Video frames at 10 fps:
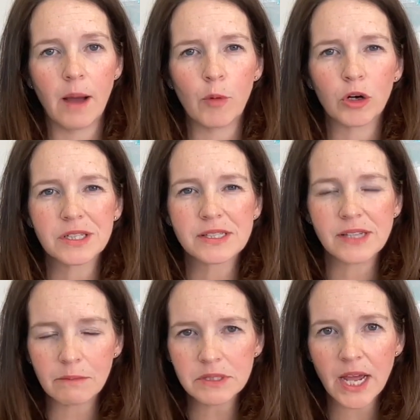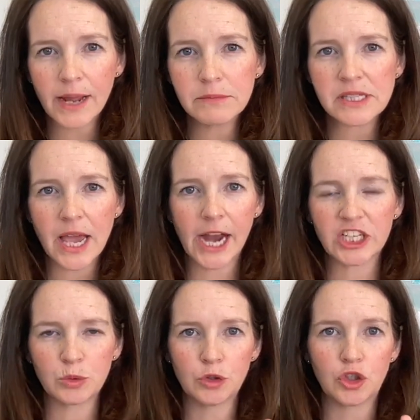or sometimes the
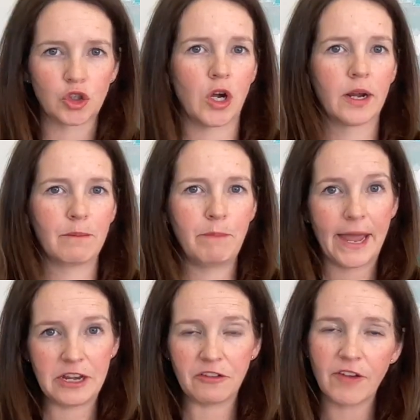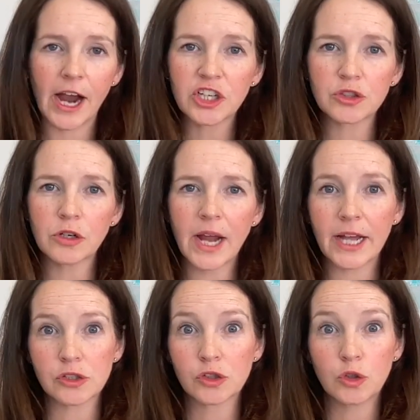actual drug manufacturer
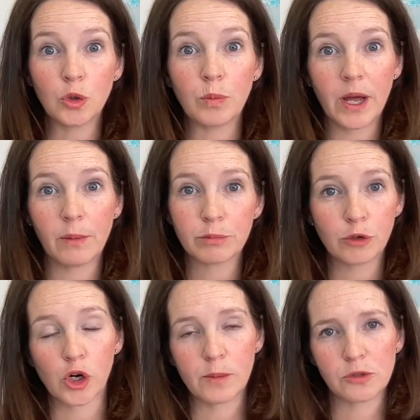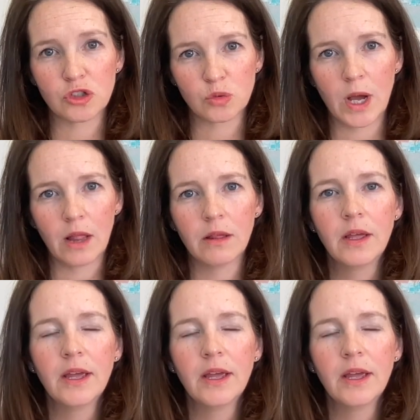has coupon programs as well.